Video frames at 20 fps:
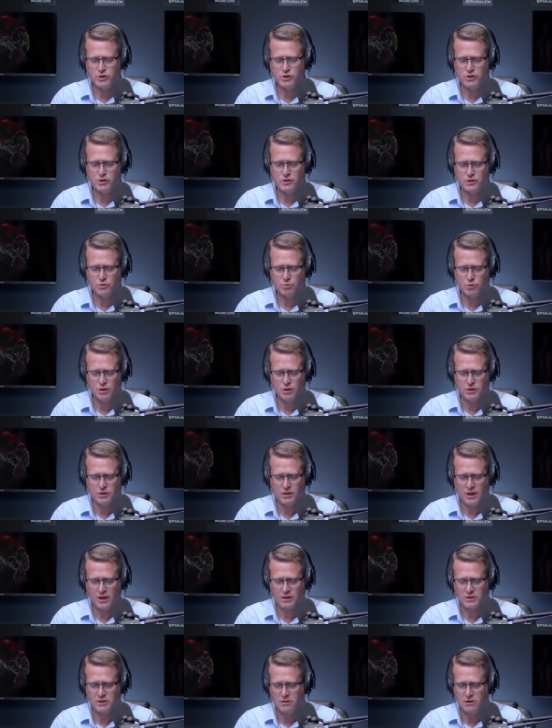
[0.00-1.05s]
citizens with the
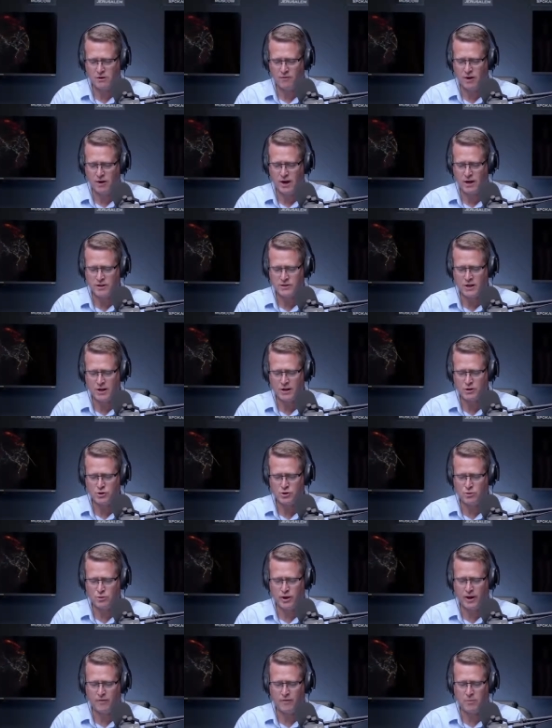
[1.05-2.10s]
saints and are of God's
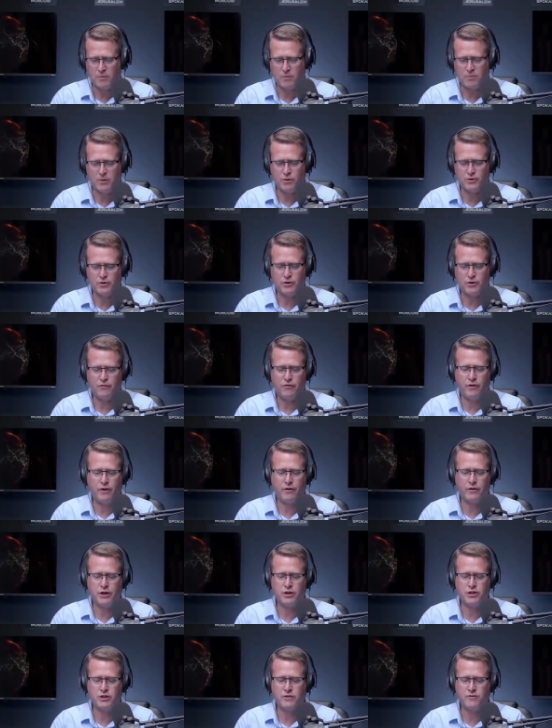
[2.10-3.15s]
household, having been built on the
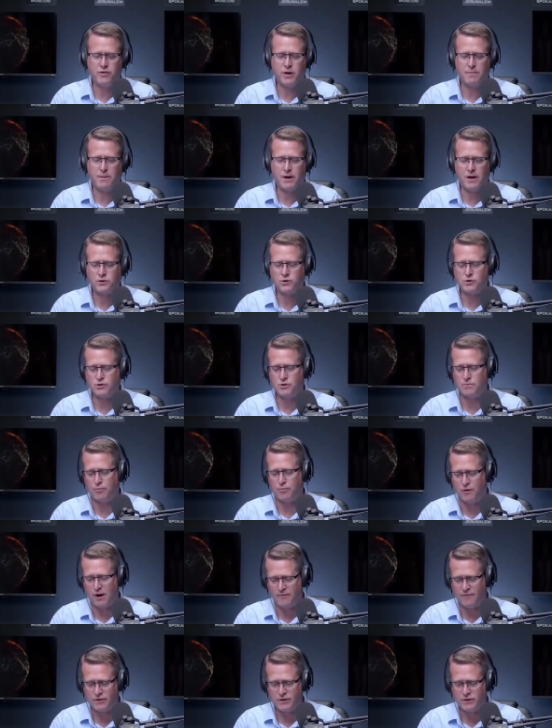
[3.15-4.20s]
foundation of the apostles and
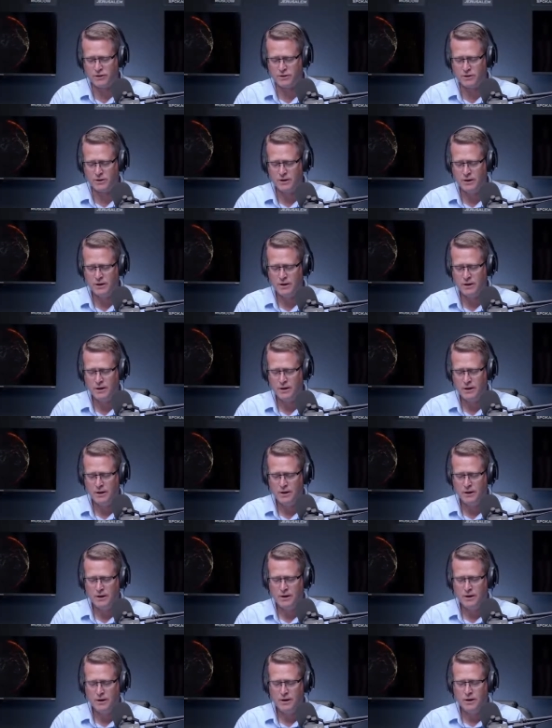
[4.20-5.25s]
prophets,
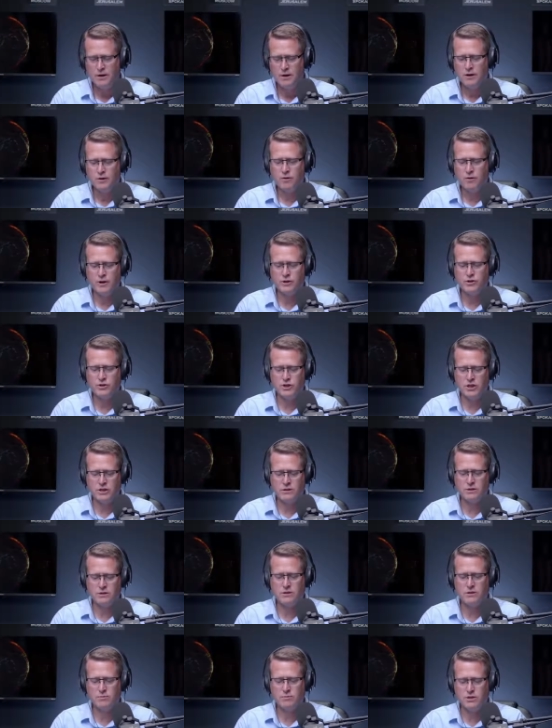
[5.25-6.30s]
Christ
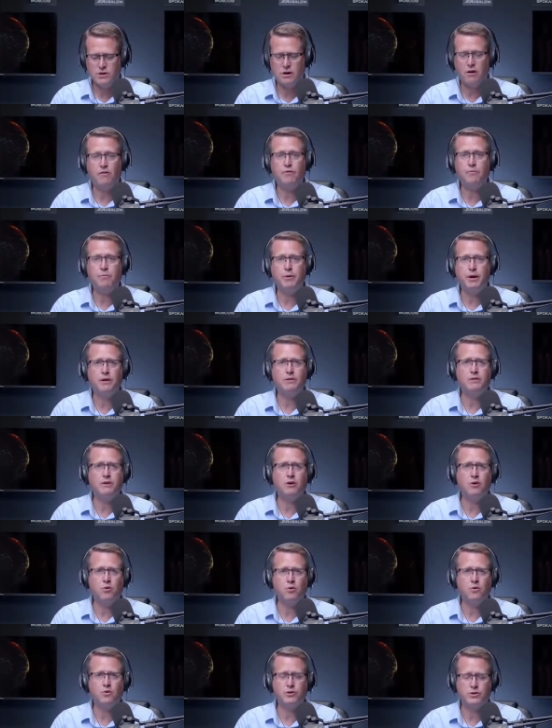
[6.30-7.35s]
Jesus himself being the
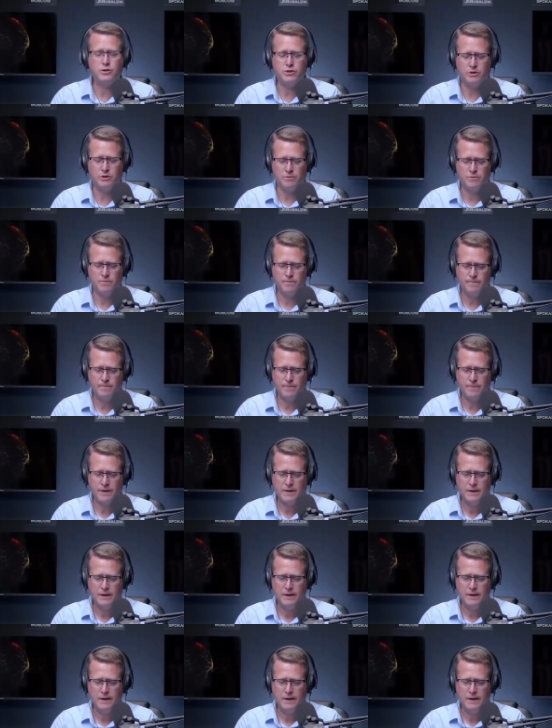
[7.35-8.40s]
cornerstone,
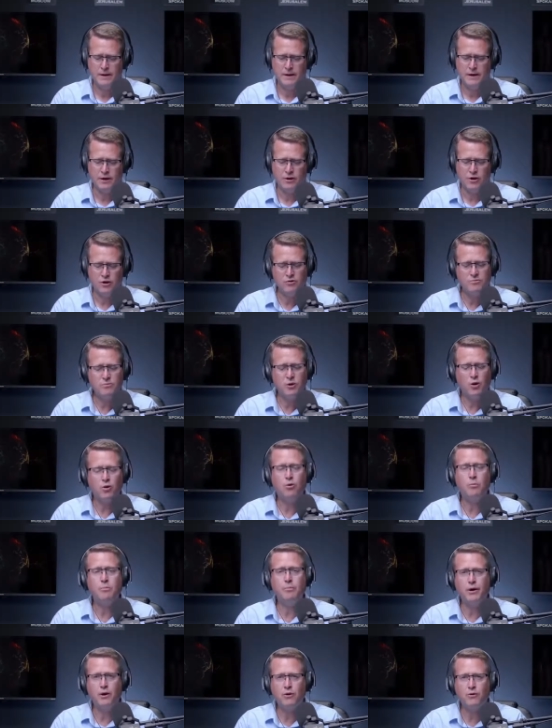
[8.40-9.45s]
in whom the
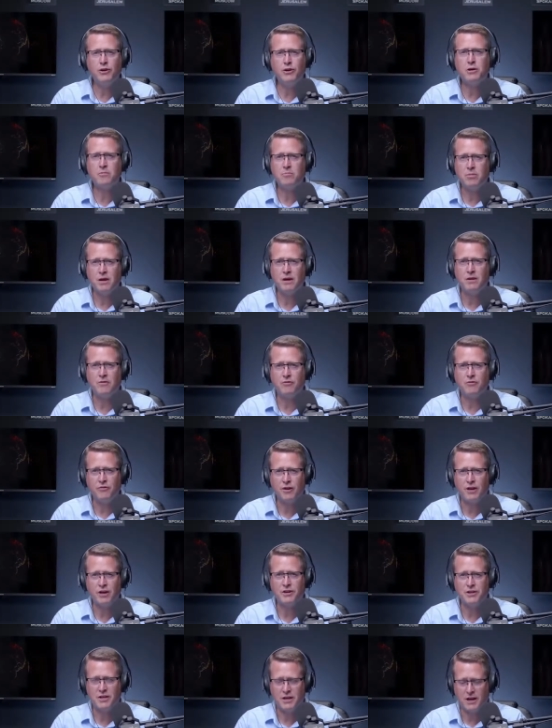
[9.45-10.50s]
whole building being
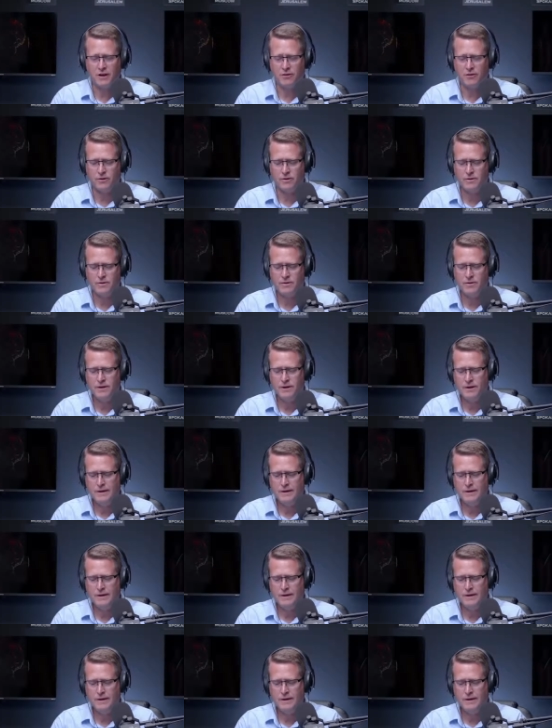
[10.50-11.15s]
fitted together